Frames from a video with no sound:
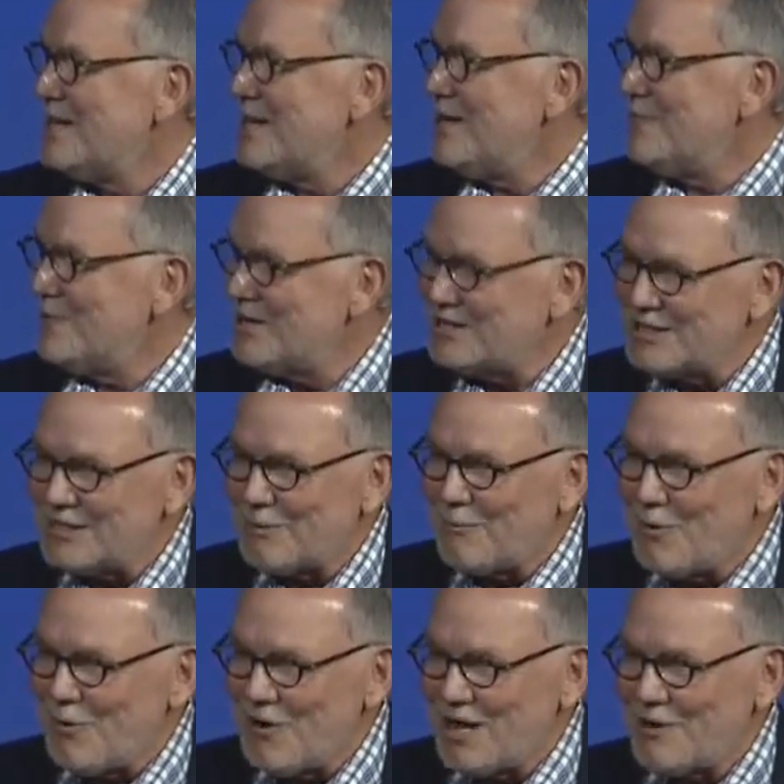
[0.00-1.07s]
It wasn't the
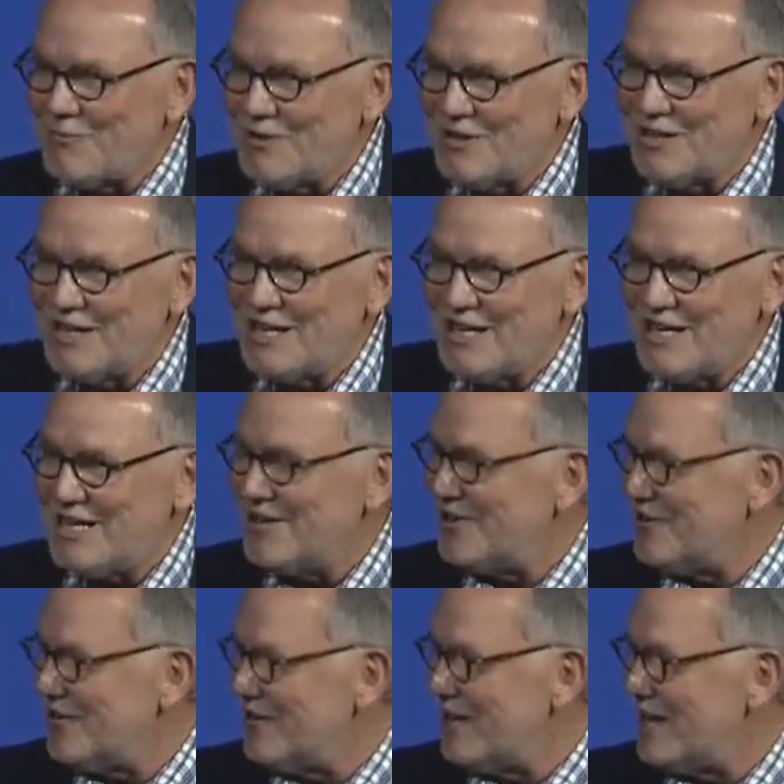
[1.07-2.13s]
point whether they need it
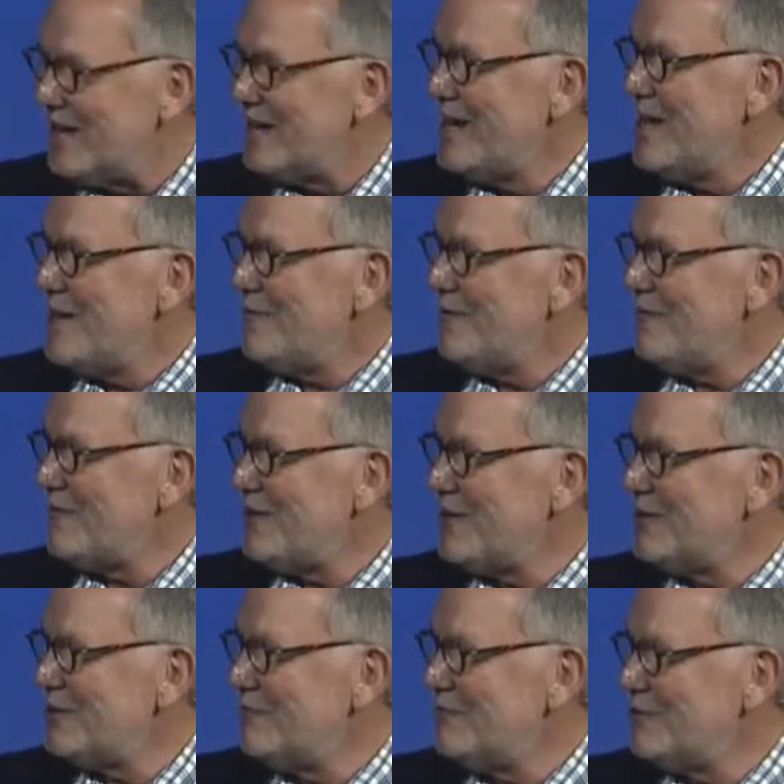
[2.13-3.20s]
or not. We
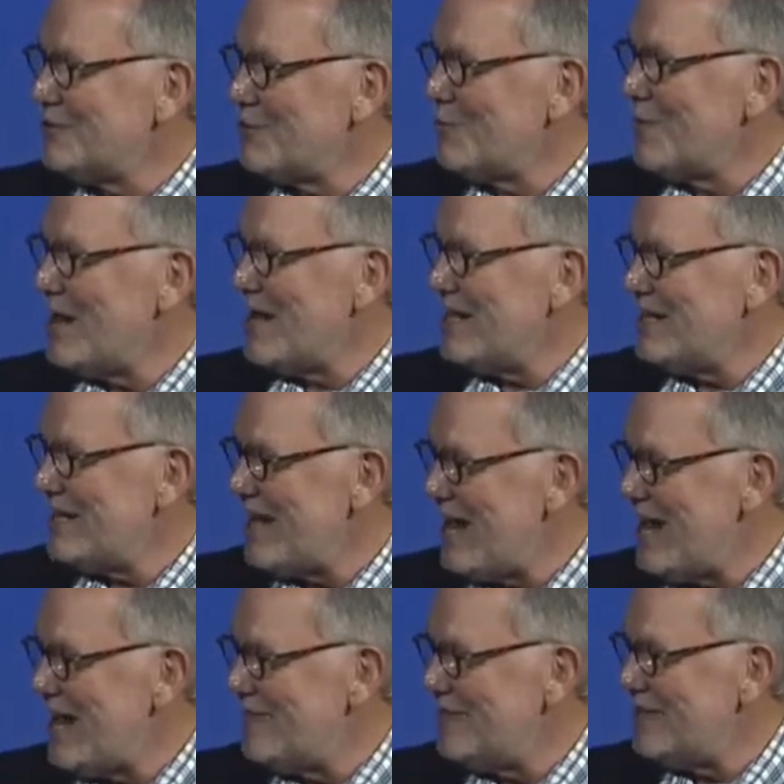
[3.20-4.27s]
felt it was a right to
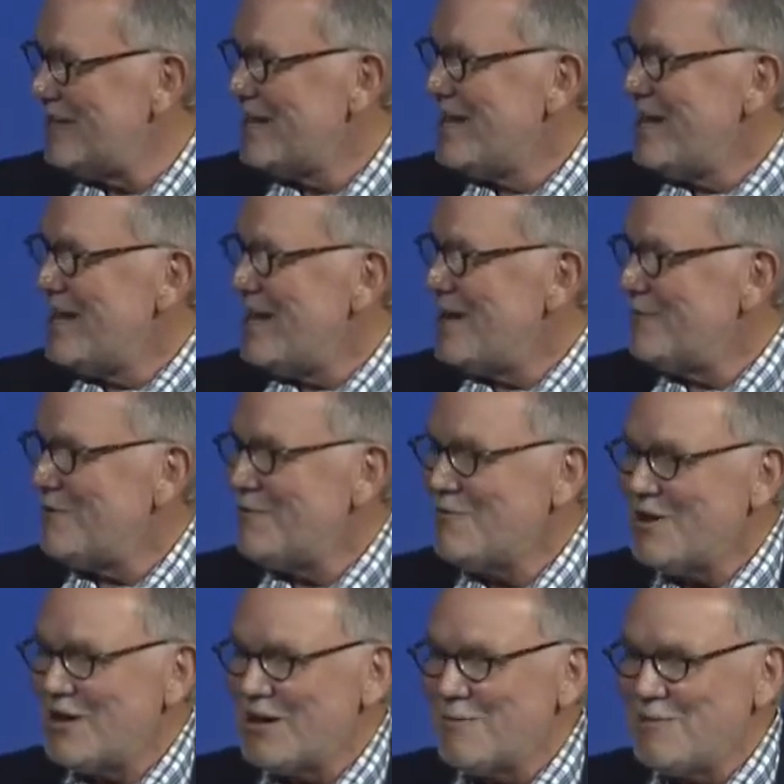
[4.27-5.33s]
have it, and we
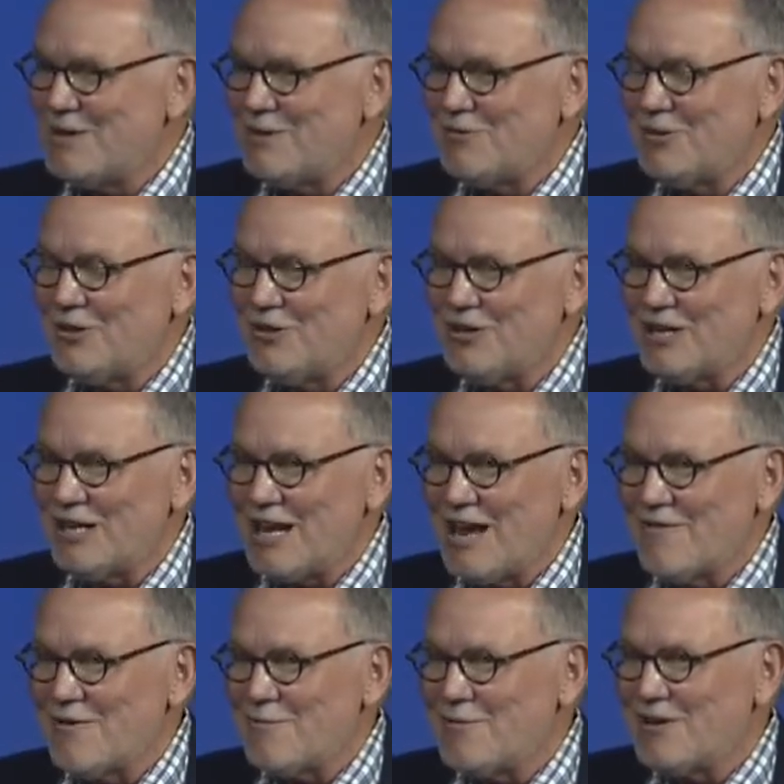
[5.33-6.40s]
wanted to be able to look at
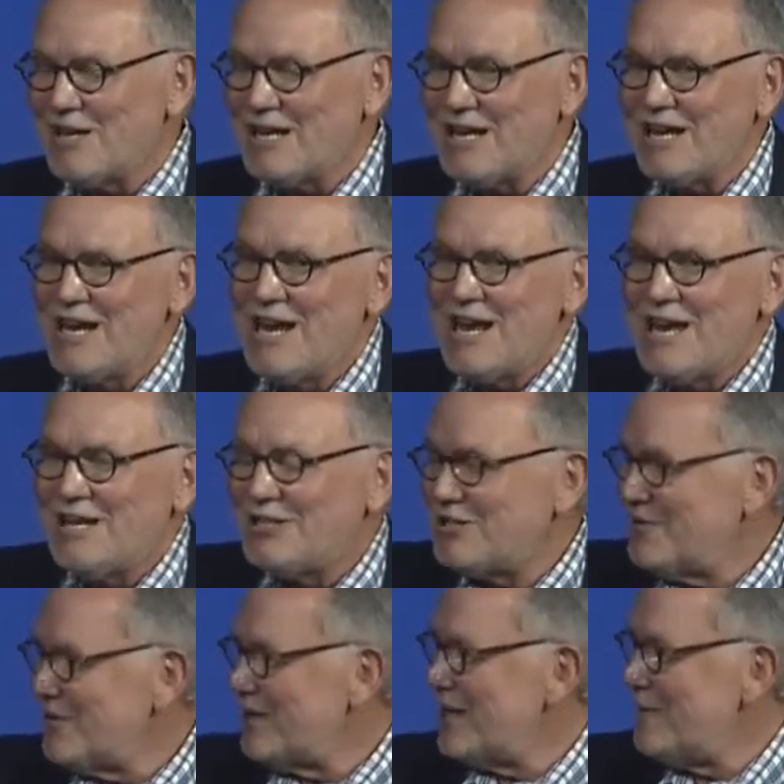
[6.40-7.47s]
everybody as
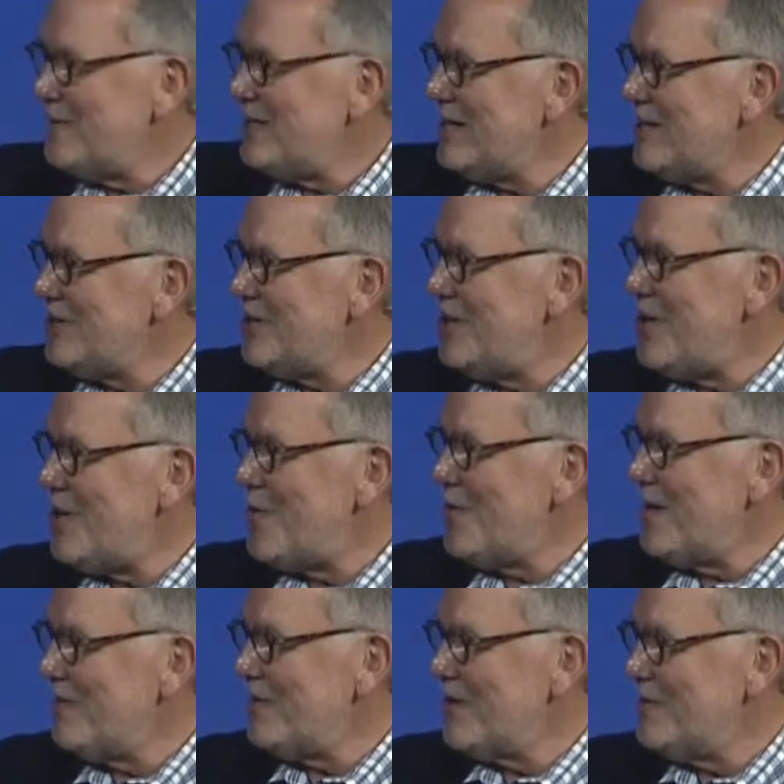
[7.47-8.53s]
they were coming down the
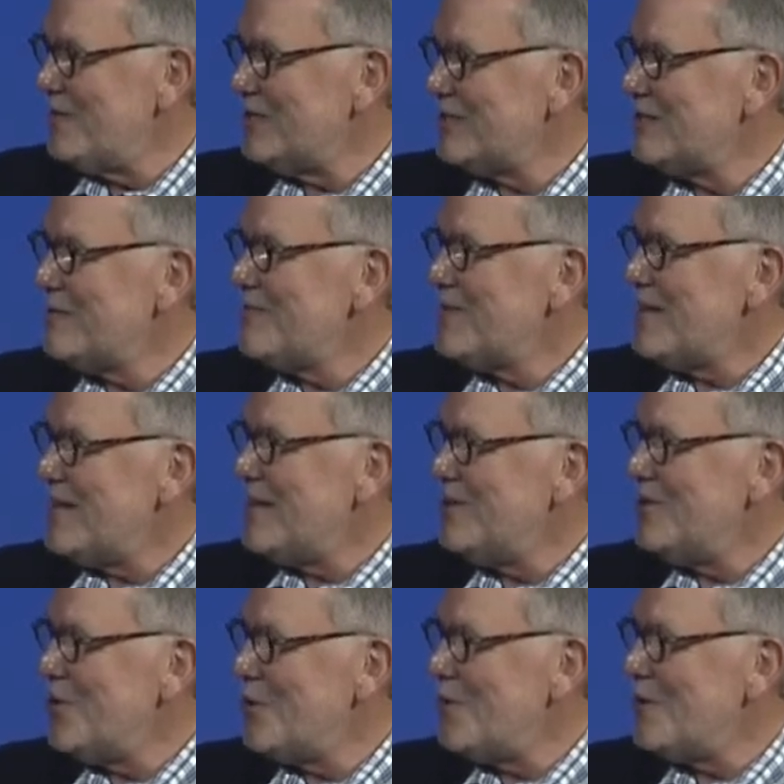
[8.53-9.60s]
hallway from us and
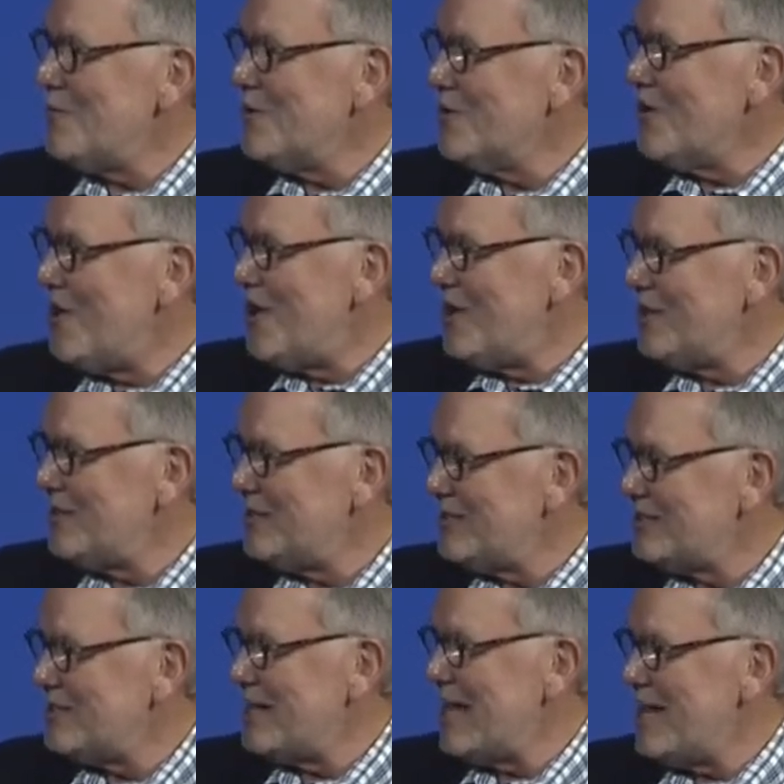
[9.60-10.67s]
know that we were all in
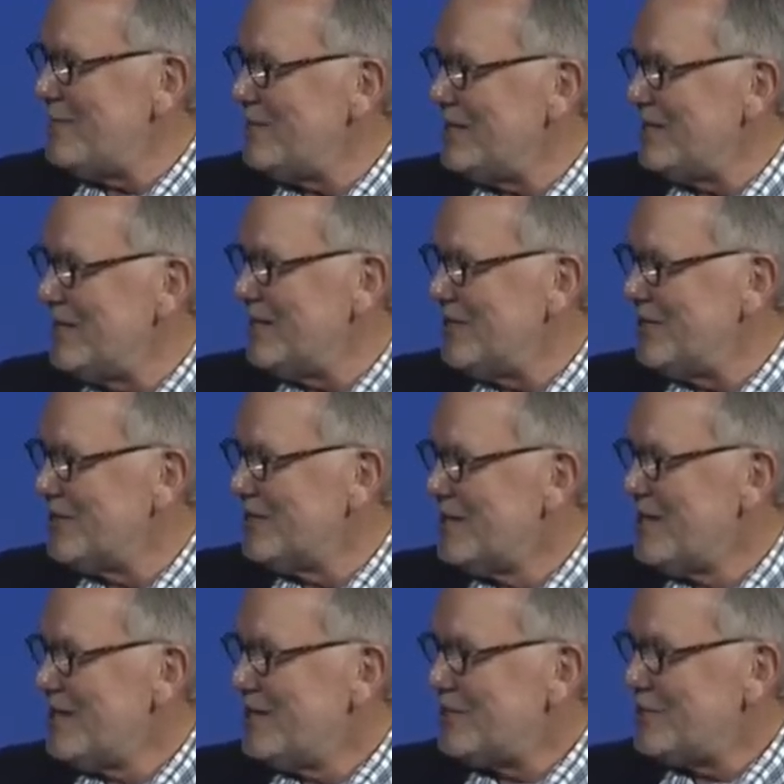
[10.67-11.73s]
this game together.
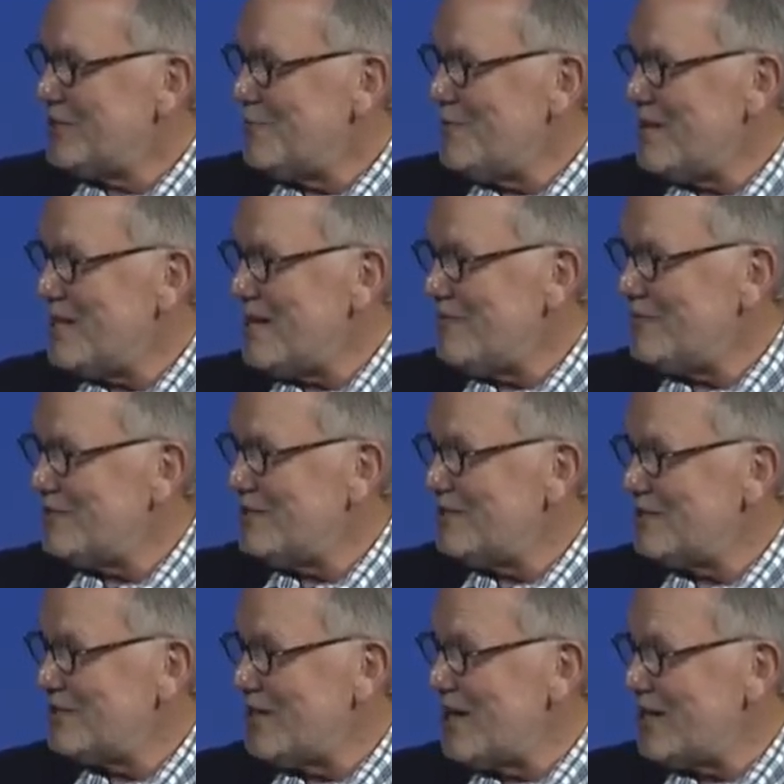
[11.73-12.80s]
So we gave
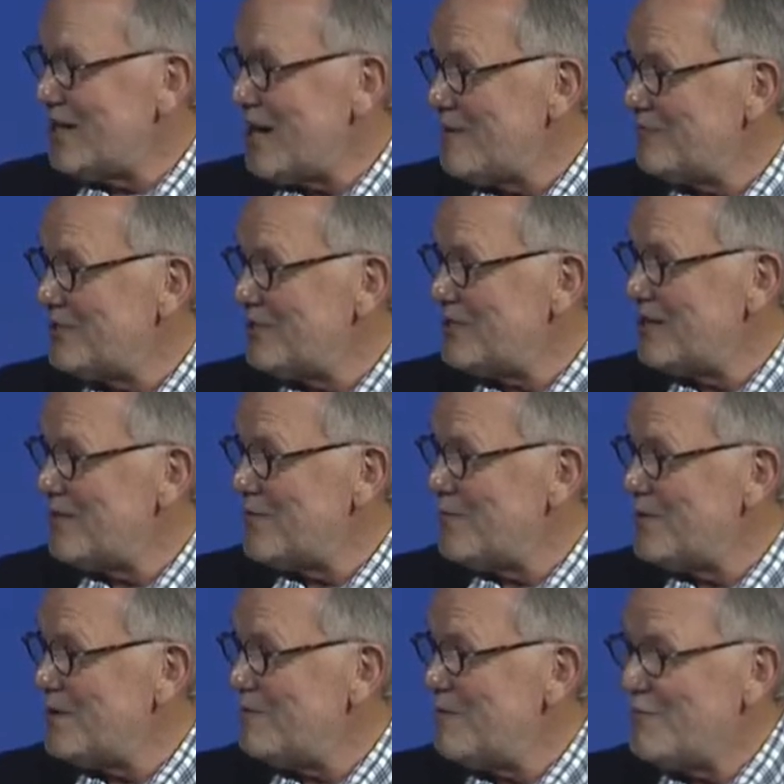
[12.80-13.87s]
stock options to
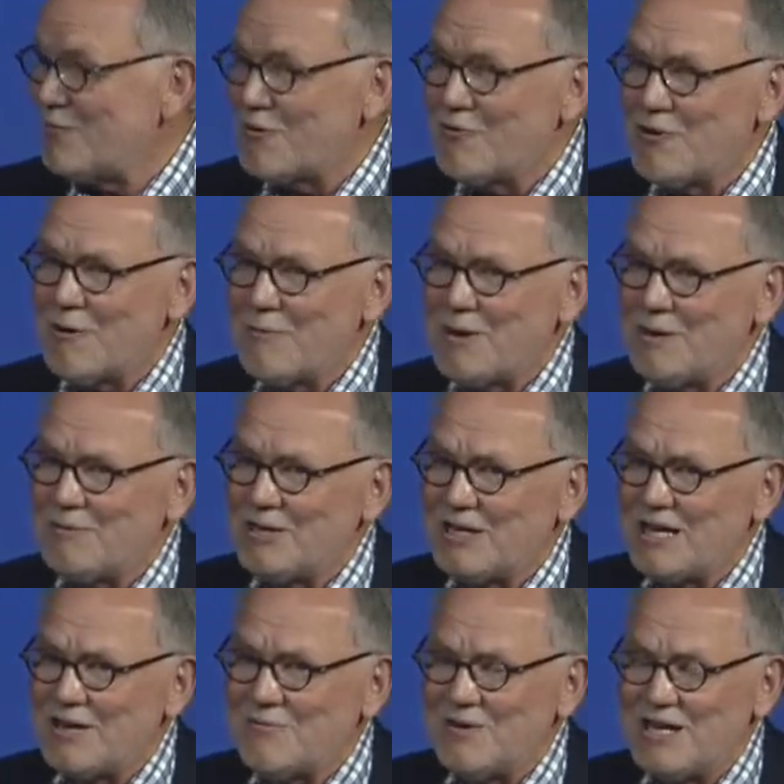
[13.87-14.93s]
everybody before we were
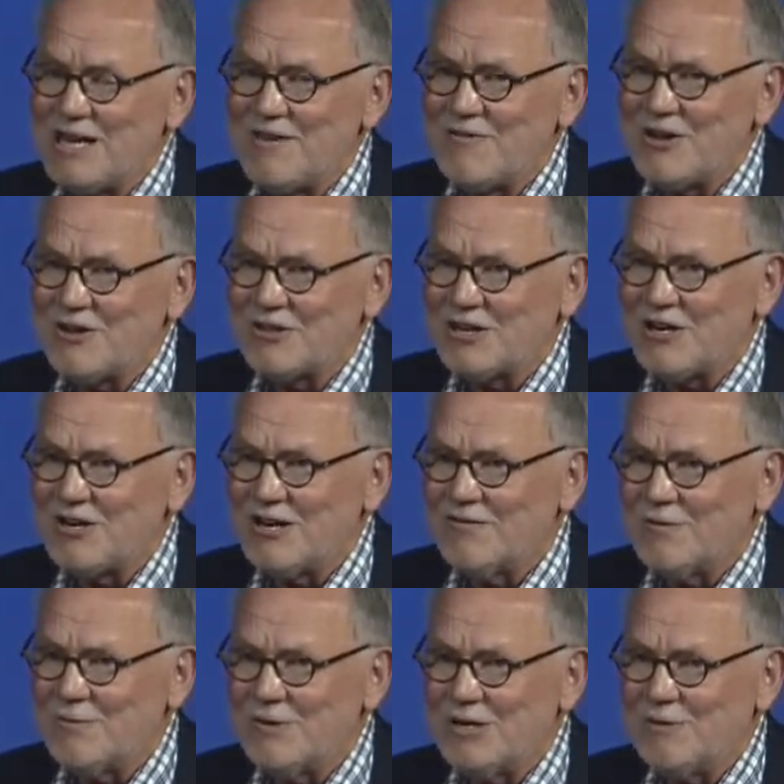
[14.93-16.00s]
public, and we gave health care to
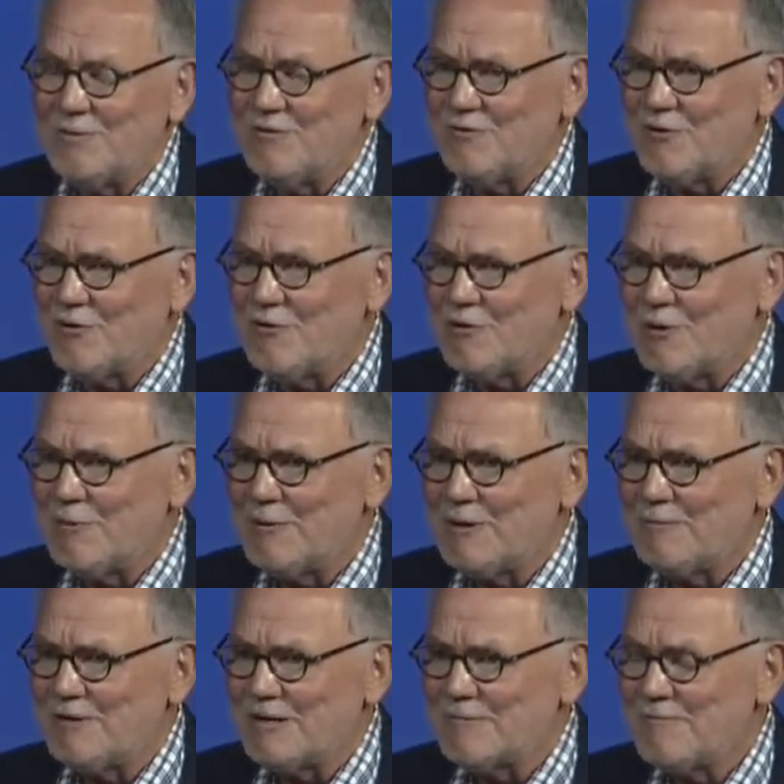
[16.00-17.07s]
everybody before we were
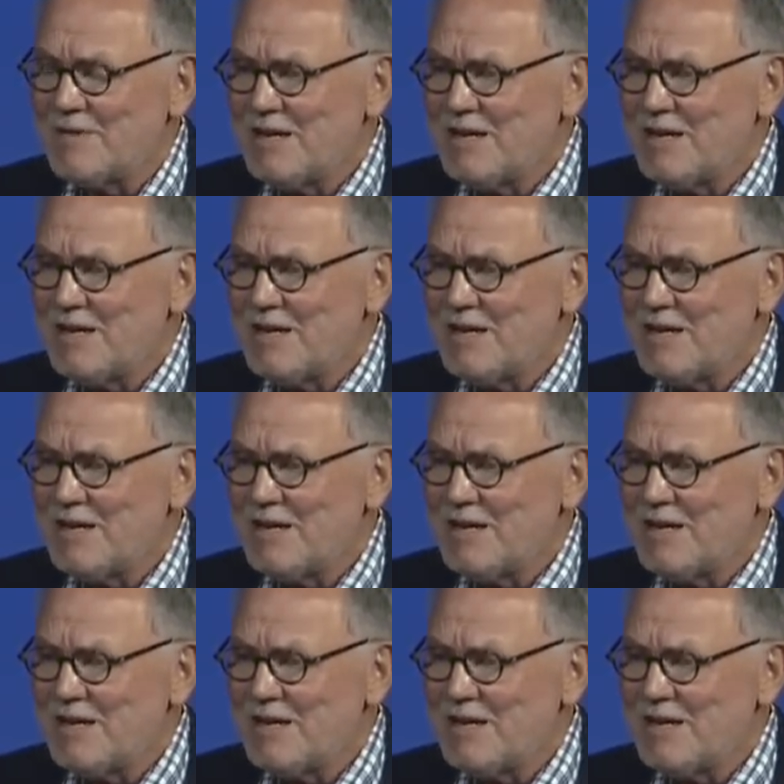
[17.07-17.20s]
public.